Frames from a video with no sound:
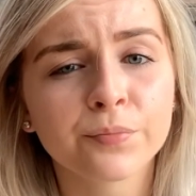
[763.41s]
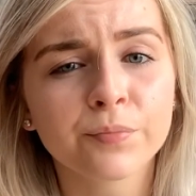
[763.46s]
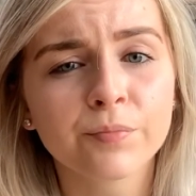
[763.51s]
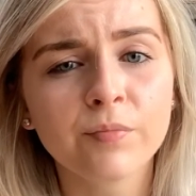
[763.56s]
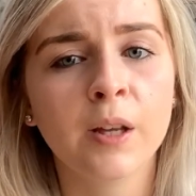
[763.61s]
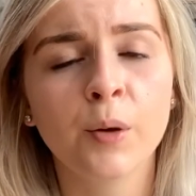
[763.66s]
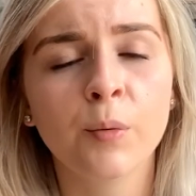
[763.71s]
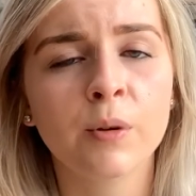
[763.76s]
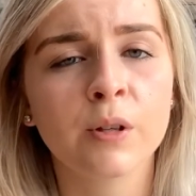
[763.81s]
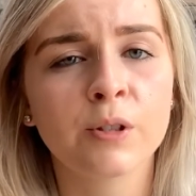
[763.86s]

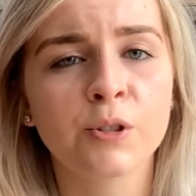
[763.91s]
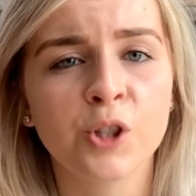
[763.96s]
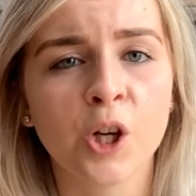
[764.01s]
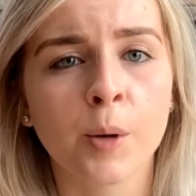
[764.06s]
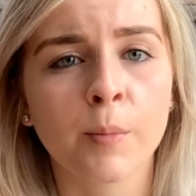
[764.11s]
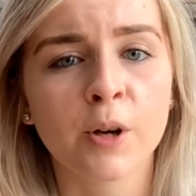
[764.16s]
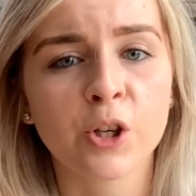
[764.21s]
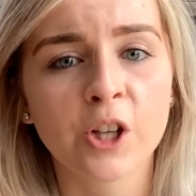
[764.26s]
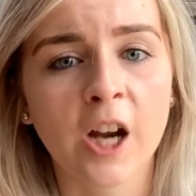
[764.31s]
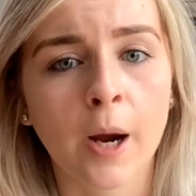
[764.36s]
He was so
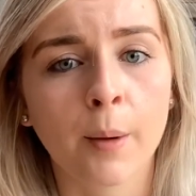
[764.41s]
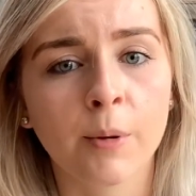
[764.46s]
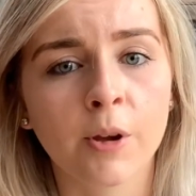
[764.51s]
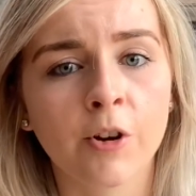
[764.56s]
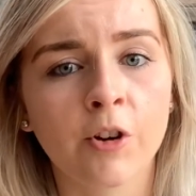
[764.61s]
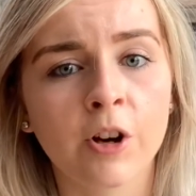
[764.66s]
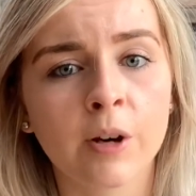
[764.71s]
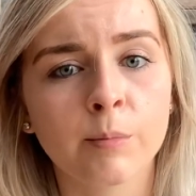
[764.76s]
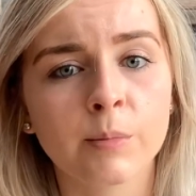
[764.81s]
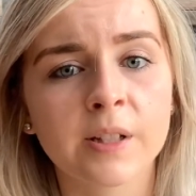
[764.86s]
much happier
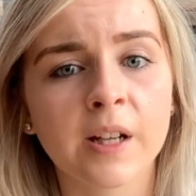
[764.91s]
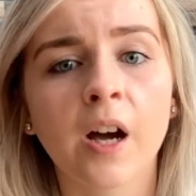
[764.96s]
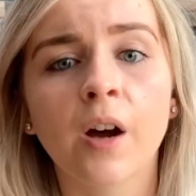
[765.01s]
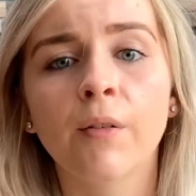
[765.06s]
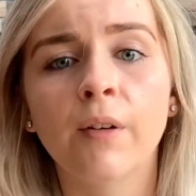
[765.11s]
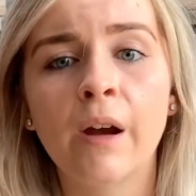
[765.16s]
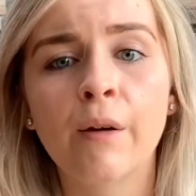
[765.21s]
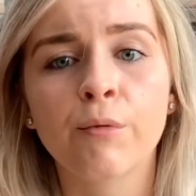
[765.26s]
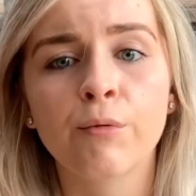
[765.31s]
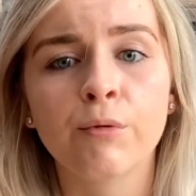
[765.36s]
in himself.
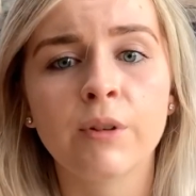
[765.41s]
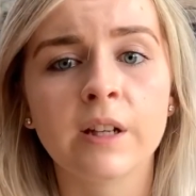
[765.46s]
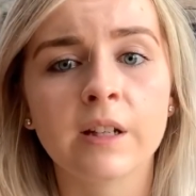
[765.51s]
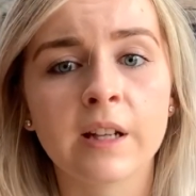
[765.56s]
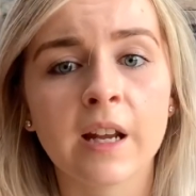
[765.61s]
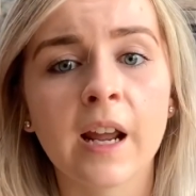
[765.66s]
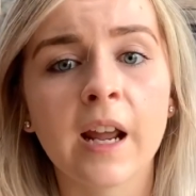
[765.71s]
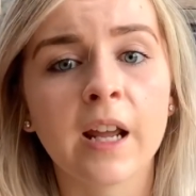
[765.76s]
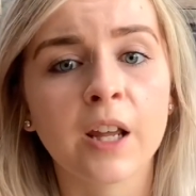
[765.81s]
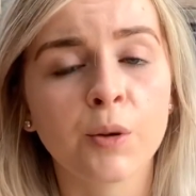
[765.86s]
Every
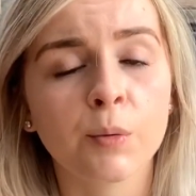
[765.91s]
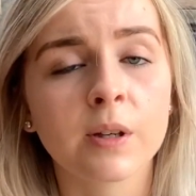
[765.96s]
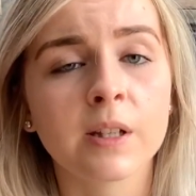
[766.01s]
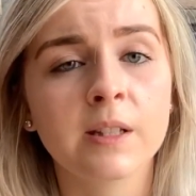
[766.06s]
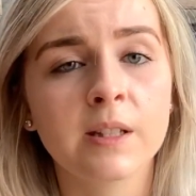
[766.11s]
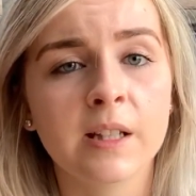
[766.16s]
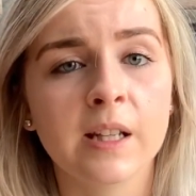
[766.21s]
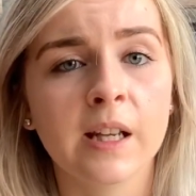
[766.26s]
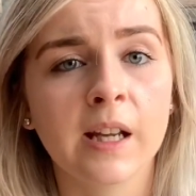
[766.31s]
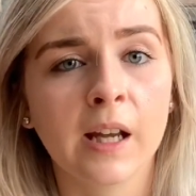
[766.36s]
day you were
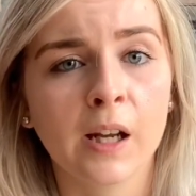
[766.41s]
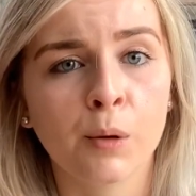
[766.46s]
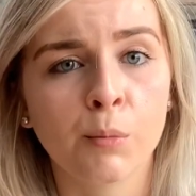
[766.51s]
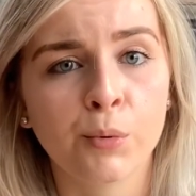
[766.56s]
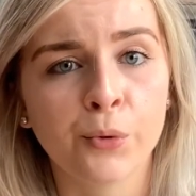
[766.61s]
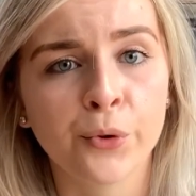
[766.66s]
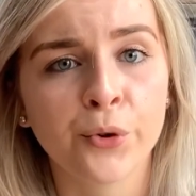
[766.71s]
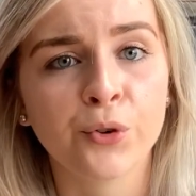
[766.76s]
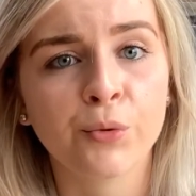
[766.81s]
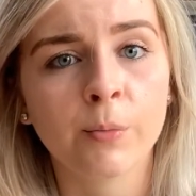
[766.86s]
seeing an
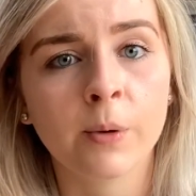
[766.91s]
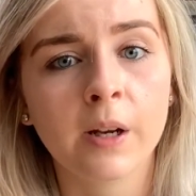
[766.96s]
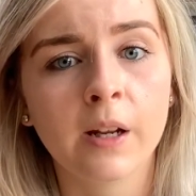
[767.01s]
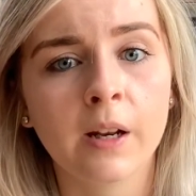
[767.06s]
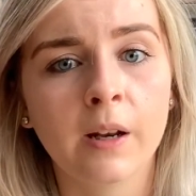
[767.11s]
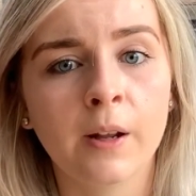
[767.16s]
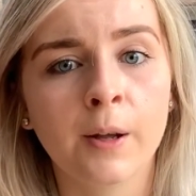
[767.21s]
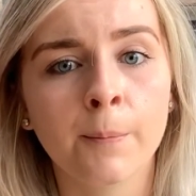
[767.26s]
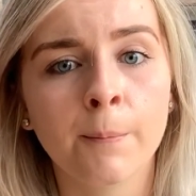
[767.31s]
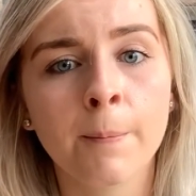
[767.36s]
improvement
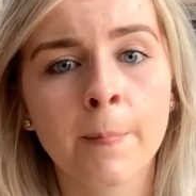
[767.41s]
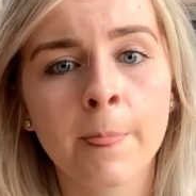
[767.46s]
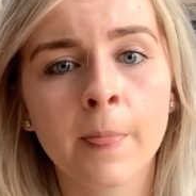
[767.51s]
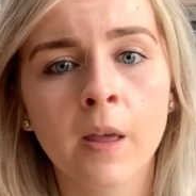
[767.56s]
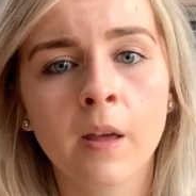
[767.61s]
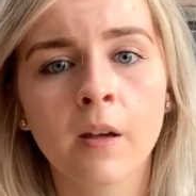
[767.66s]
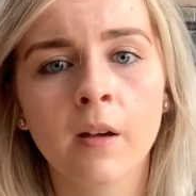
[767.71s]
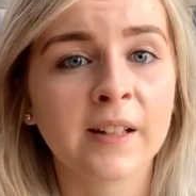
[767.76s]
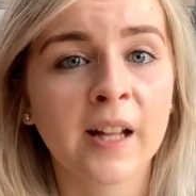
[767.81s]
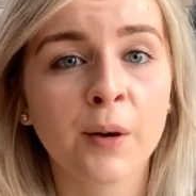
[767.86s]
in him,
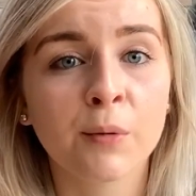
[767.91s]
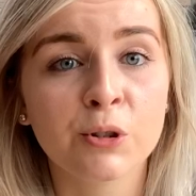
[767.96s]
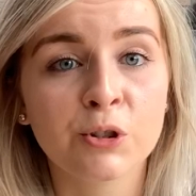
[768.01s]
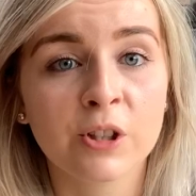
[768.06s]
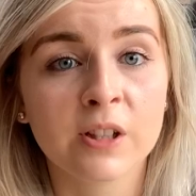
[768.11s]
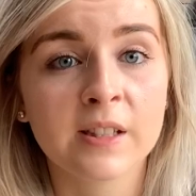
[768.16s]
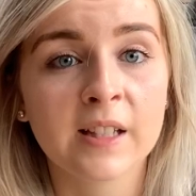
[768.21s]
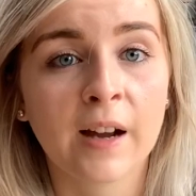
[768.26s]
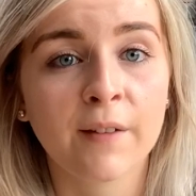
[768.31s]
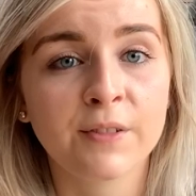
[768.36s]
and that was
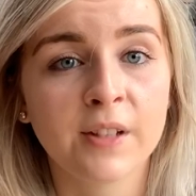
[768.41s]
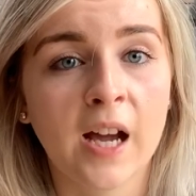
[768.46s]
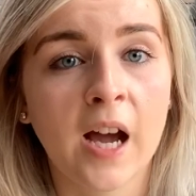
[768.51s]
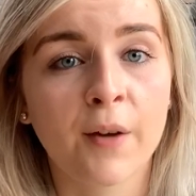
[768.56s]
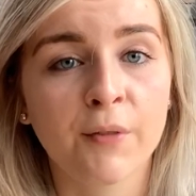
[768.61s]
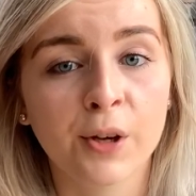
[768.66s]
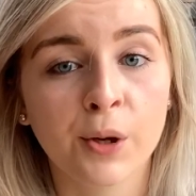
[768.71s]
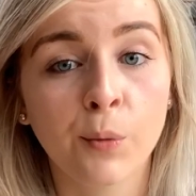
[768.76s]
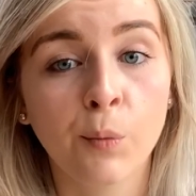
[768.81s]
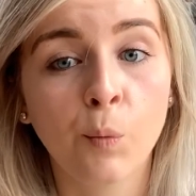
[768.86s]
just after
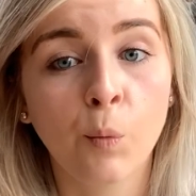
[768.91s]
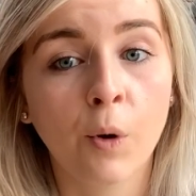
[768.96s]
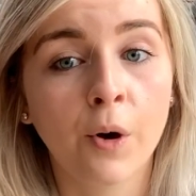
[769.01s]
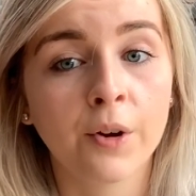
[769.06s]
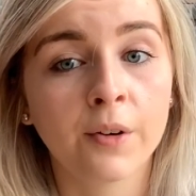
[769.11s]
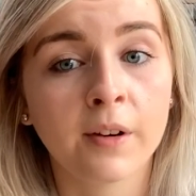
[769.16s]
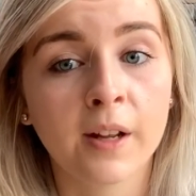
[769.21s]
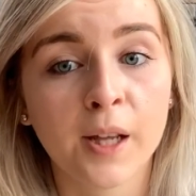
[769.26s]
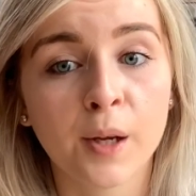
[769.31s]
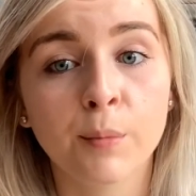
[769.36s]
having
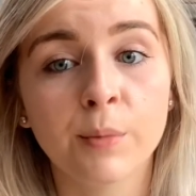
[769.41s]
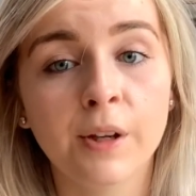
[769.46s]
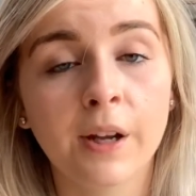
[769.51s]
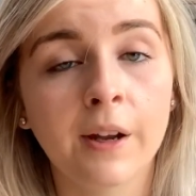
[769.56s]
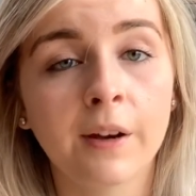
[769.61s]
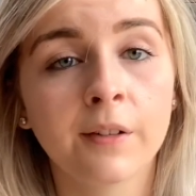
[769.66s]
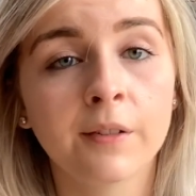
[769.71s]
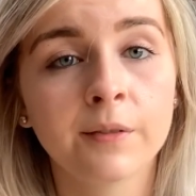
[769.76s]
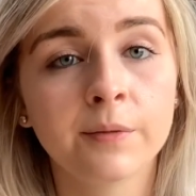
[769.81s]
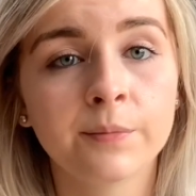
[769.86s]
one hip done.